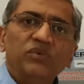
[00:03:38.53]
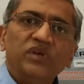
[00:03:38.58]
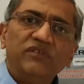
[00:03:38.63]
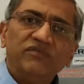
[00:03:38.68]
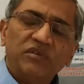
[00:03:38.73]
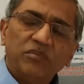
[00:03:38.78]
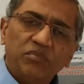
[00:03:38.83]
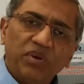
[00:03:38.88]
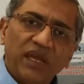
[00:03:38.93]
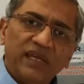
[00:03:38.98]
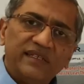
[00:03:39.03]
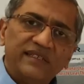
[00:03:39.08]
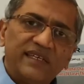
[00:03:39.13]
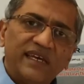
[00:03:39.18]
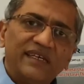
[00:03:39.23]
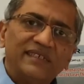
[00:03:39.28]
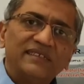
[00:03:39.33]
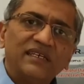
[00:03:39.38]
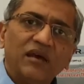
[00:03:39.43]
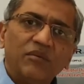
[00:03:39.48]
If the pain
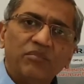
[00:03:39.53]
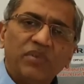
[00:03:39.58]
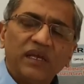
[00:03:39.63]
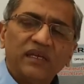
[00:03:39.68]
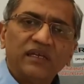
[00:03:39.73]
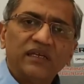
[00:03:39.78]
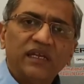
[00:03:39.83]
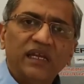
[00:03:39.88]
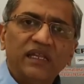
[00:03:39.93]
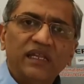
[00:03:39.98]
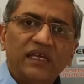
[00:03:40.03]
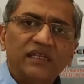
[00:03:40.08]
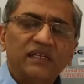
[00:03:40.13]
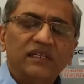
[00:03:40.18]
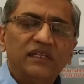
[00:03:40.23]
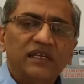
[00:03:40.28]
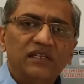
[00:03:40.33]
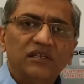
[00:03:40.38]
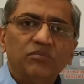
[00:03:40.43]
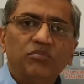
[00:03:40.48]
does come back again at
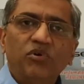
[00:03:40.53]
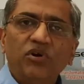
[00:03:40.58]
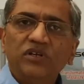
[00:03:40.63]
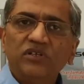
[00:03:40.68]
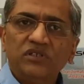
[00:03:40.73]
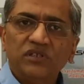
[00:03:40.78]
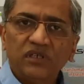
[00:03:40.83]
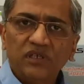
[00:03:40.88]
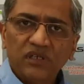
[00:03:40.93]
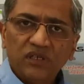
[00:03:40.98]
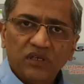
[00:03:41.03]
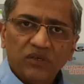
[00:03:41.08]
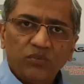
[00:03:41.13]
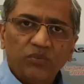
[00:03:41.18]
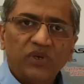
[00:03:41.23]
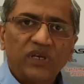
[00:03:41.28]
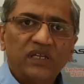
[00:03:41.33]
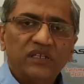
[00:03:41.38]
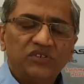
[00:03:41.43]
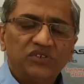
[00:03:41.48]
a later point,
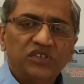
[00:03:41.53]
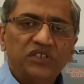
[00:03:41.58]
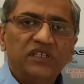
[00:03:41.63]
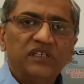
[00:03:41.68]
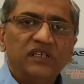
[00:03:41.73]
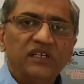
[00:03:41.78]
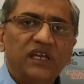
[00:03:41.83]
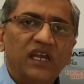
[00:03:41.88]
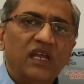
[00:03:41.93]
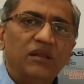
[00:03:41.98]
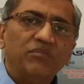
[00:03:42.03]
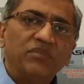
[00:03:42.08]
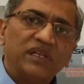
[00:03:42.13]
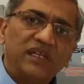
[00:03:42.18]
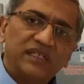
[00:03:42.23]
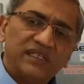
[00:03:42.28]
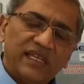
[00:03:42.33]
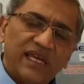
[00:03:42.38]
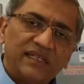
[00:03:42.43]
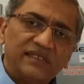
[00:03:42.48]
we can treat it again,
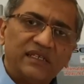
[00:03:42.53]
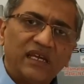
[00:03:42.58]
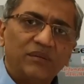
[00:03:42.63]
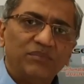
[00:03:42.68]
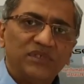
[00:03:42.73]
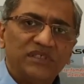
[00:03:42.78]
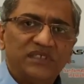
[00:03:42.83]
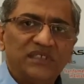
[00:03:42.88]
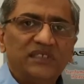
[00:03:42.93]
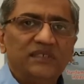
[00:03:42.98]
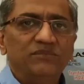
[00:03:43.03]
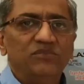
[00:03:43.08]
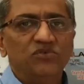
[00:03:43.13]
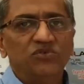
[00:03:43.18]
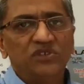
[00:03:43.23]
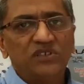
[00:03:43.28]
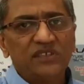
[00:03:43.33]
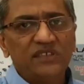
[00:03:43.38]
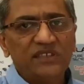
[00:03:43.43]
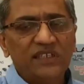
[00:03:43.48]
but at that time it seems
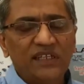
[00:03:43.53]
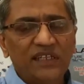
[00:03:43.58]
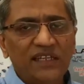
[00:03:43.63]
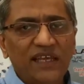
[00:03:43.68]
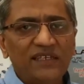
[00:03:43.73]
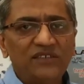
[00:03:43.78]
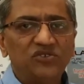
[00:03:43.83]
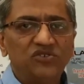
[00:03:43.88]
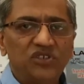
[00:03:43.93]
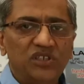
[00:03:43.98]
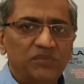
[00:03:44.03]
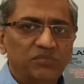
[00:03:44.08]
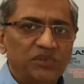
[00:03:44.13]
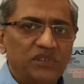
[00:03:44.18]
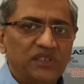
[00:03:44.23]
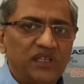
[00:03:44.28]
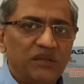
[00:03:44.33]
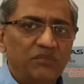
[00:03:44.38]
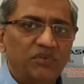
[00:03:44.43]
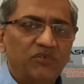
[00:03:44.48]
you just need less
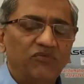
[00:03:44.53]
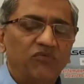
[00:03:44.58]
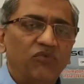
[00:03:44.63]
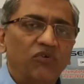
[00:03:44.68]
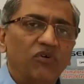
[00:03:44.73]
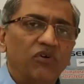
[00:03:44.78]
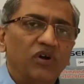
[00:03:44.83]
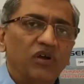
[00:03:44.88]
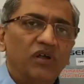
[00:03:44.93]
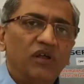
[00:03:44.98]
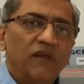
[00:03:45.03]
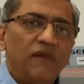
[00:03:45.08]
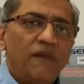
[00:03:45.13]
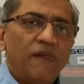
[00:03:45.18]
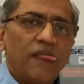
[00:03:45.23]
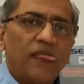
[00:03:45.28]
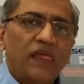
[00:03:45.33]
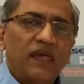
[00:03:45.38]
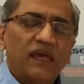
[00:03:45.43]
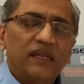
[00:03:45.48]
treatment than before.
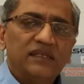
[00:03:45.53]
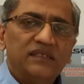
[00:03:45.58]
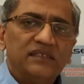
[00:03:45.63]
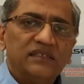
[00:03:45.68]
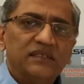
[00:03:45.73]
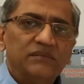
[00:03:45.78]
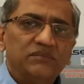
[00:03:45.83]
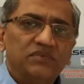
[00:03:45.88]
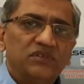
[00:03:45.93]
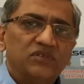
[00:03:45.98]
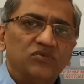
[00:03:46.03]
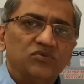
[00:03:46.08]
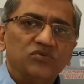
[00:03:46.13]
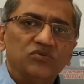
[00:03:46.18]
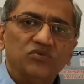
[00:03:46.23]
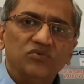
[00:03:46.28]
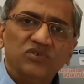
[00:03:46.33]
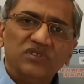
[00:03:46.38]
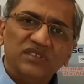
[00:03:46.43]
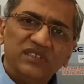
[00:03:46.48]
And it seems
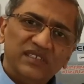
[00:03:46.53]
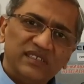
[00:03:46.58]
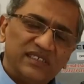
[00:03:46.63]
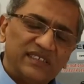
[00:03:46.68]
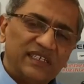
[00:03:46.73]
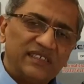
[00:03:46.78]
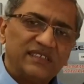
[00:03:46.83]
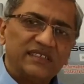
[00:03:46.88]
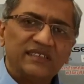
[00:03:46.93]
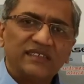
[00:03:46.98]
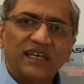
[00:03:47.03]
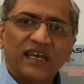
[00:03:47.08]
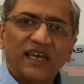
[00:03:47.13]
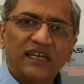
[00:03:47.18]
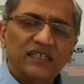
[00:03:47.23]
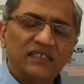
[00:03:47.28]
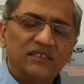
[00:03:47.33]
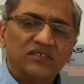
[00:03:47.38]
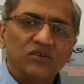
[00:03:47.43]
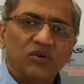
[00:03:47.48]
to
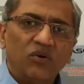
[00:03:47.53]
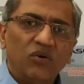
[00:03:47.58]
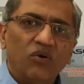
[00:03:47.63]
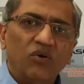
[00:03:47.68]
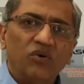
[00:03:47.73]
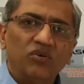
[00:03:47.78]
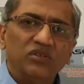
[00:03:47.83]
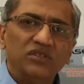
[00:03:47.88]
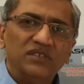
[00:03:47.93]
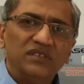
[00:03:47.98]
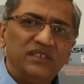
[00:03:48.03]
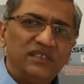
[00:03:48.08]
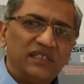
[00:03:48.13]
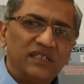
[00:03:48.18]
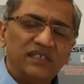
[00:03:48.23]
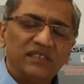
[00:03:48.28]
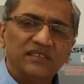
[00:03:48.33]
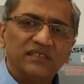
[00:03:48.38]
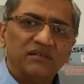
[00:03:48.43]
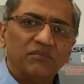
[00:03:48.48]
desensitize or
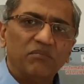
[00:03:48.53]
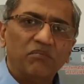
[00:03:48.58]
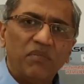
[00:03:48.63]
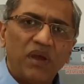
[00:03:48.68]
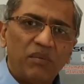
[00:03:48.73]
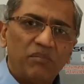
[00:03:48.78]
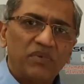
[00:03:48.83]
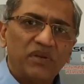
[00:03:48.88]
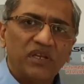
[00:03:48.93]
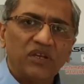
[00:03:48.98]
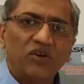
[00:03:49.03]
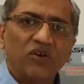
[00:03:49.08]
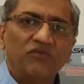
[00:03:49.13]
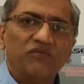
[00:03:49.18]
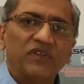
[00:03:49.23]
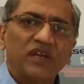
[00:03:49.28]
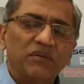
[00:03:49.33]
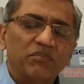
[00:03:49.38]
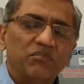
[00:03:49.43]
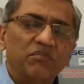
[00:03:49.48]
decrease the memory
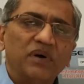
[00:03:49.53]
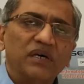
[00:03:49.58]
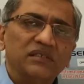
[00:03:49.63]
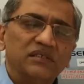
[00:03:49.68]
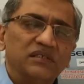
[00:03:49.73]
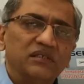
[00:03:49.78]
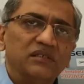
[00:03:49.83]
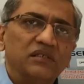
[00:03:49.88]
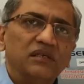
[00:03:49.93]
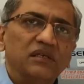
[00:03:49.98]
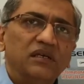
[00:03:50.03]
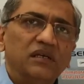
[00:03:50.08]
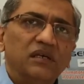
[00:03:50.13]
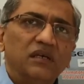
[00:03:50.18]
of that muscle.